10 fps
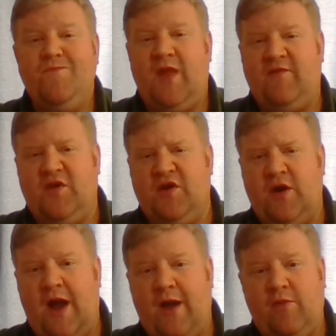If
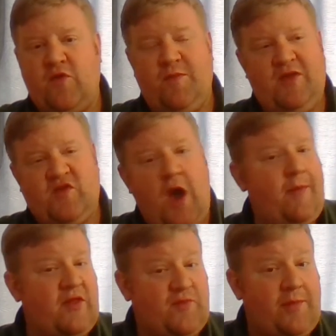you're, which means
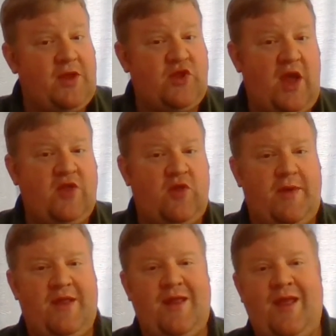combat's probably going to change a
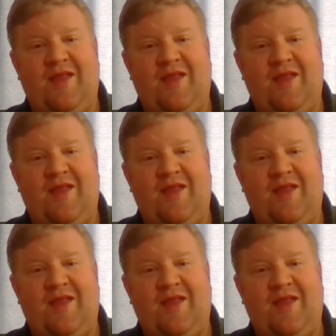little bit.